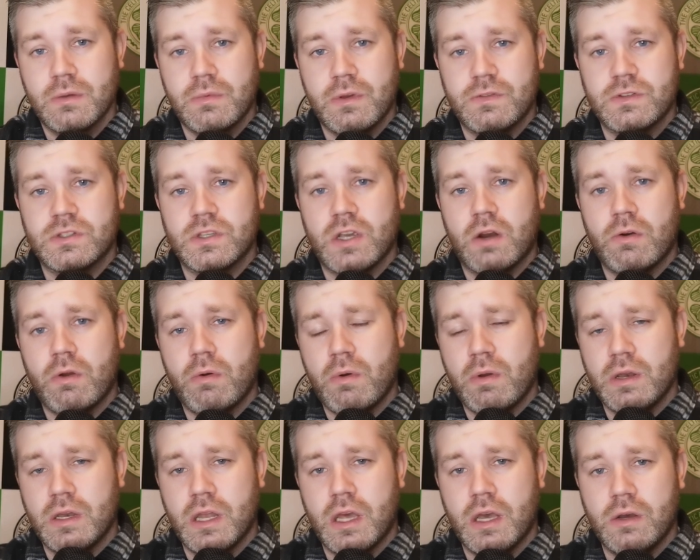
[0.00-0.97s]
We have Soro
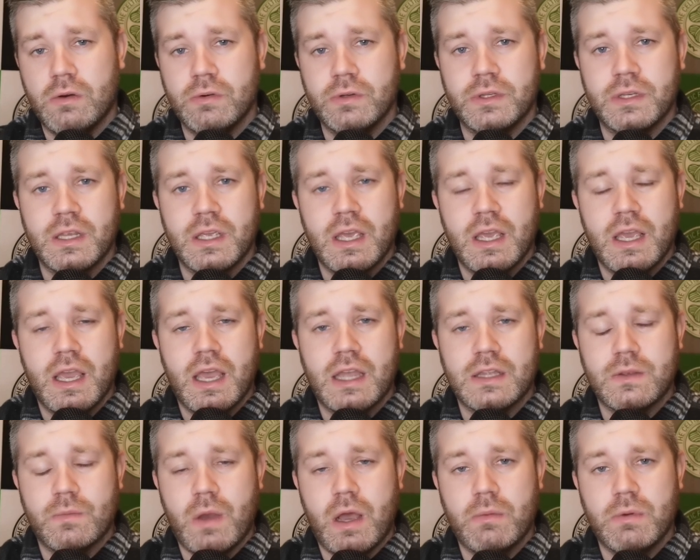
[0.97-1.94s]
on loan
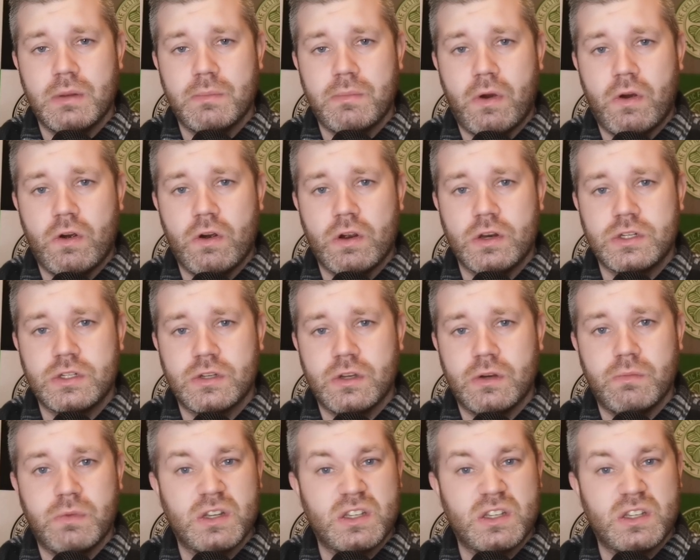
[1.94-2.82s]
at the moment in Portugal,